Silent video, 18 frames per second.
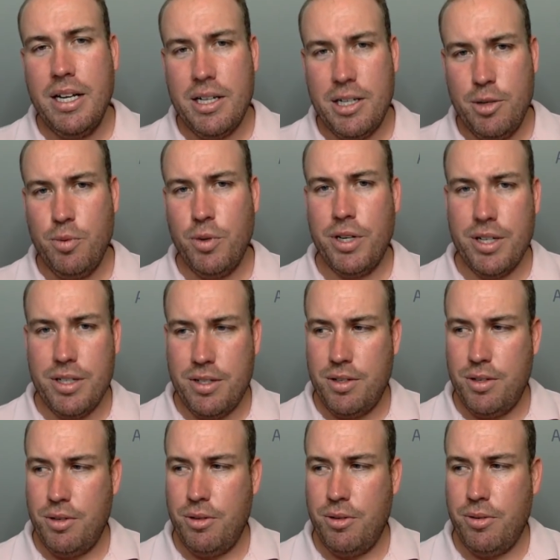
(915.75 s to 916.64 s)
you want to
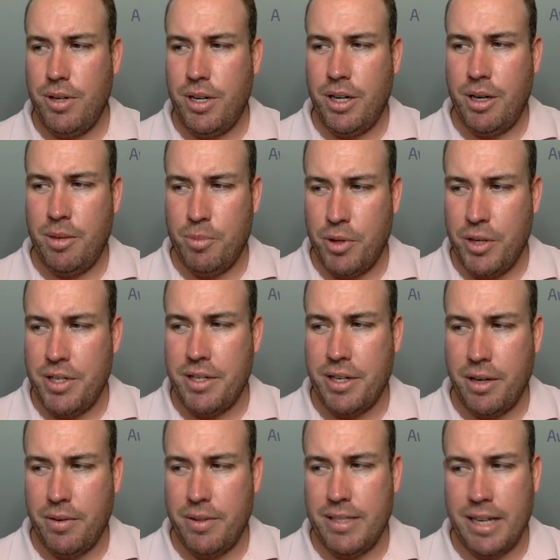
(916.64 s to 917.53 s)
do a
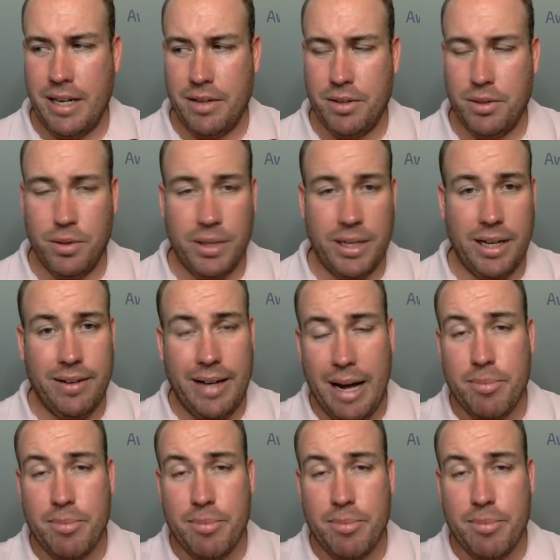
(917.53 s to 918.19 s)
British Airways household account.